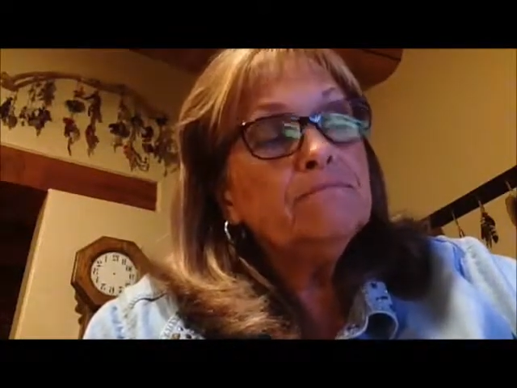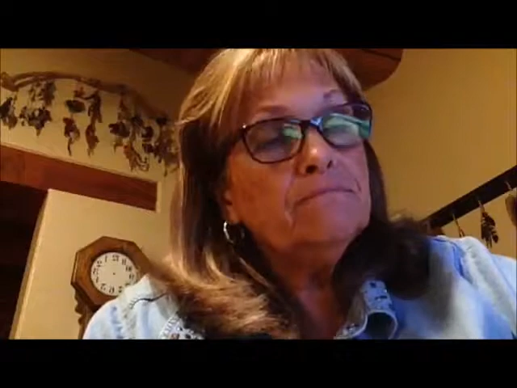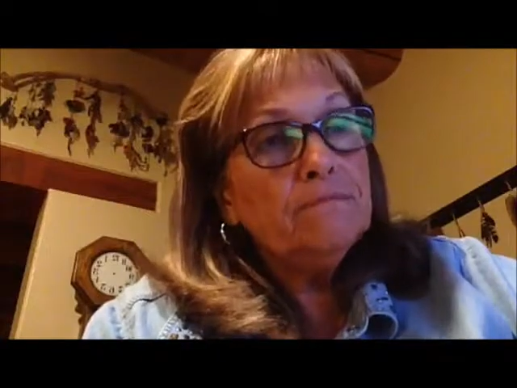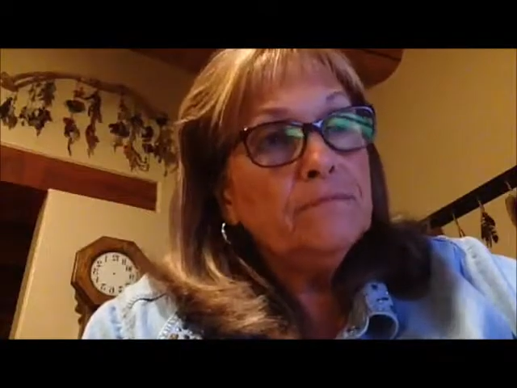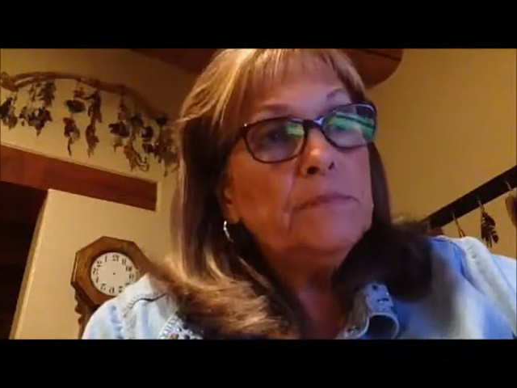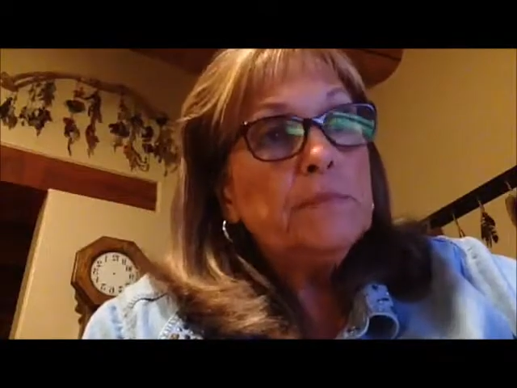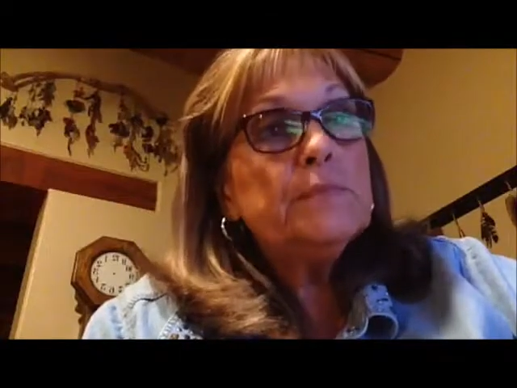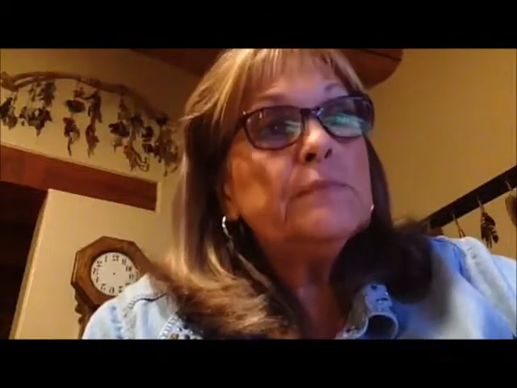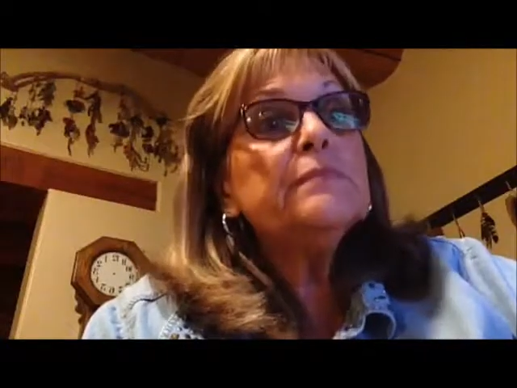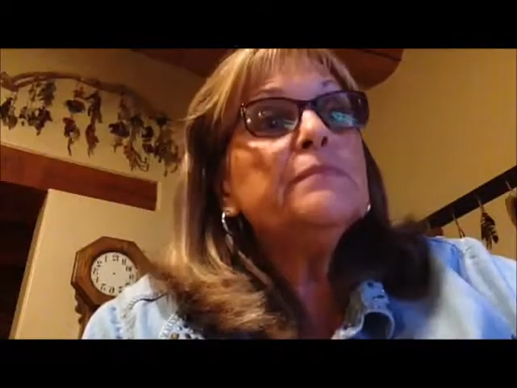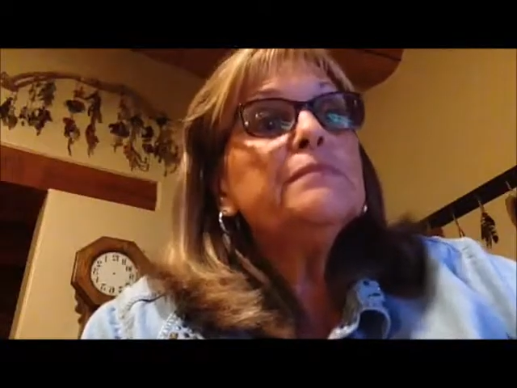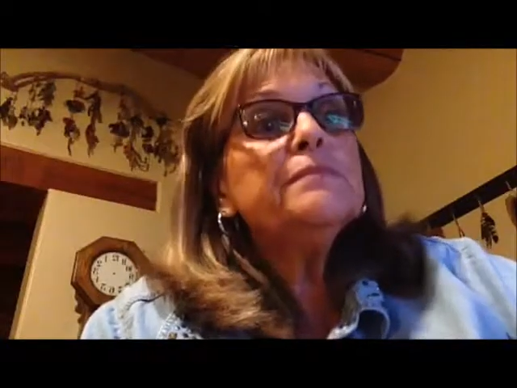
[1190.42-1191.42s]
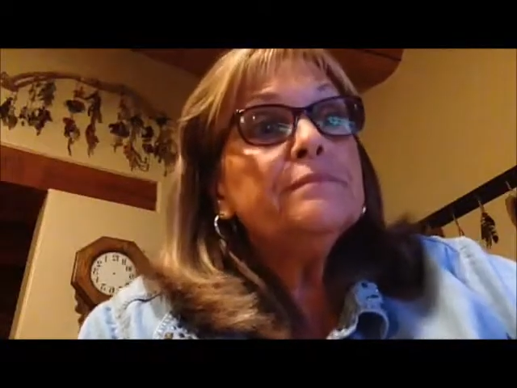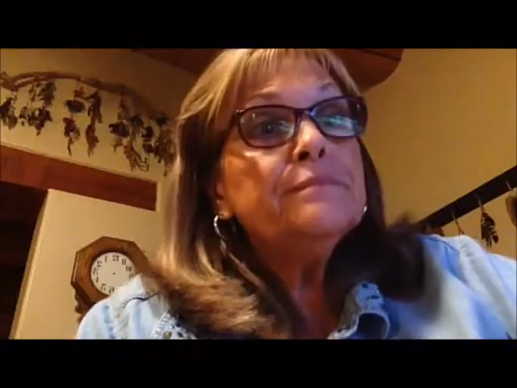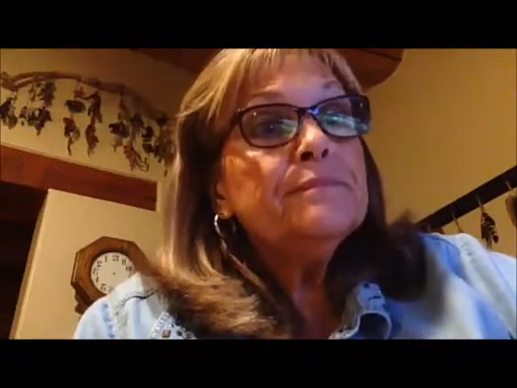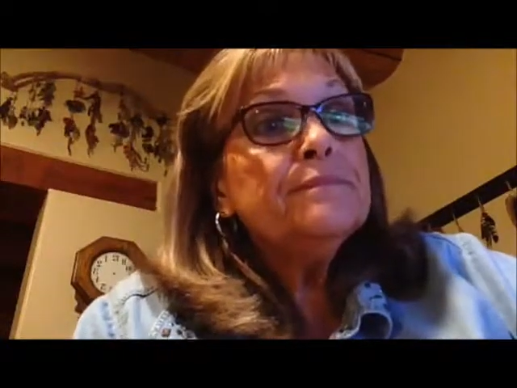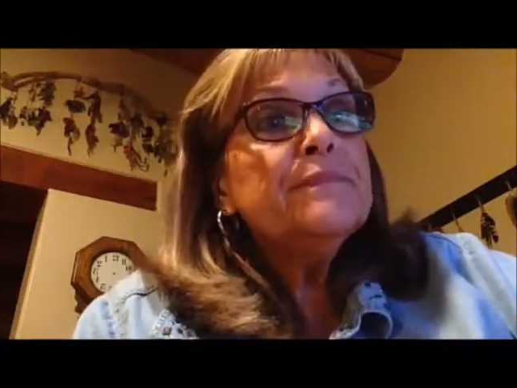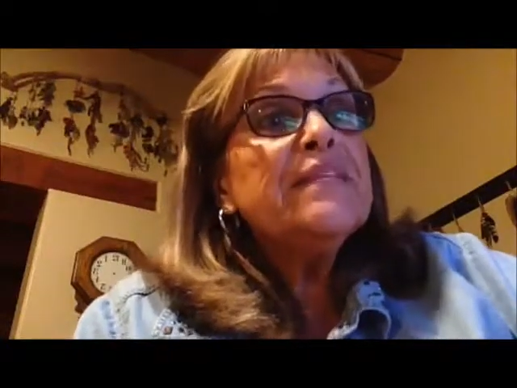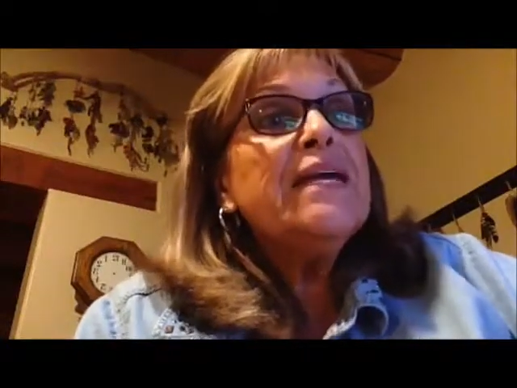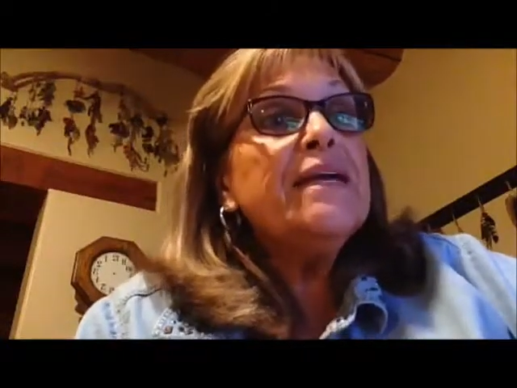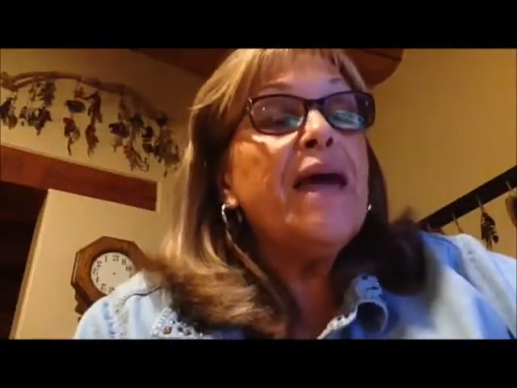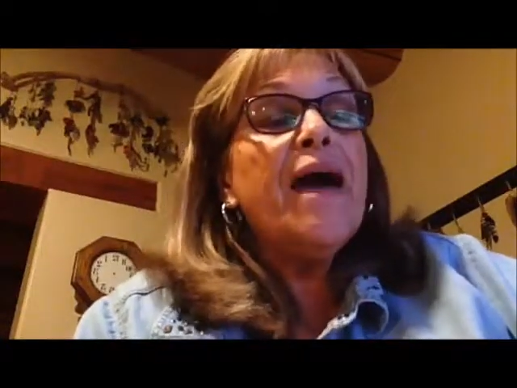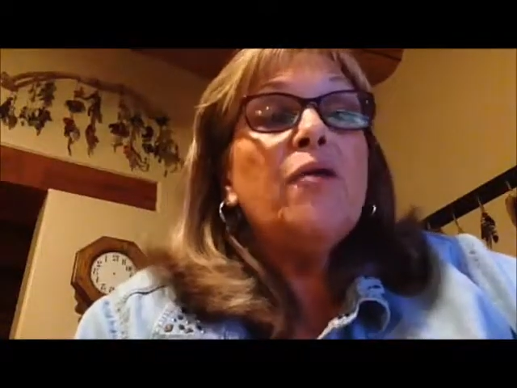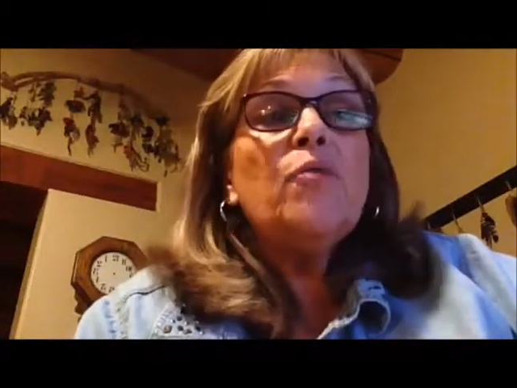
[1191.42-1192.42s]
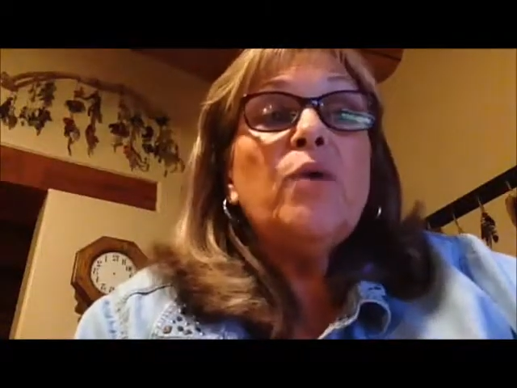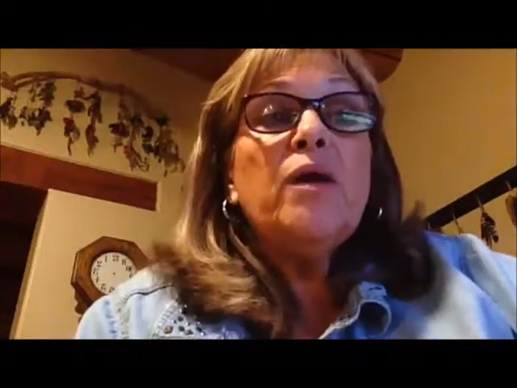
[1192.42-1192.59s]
Mm-hmm. Yeah,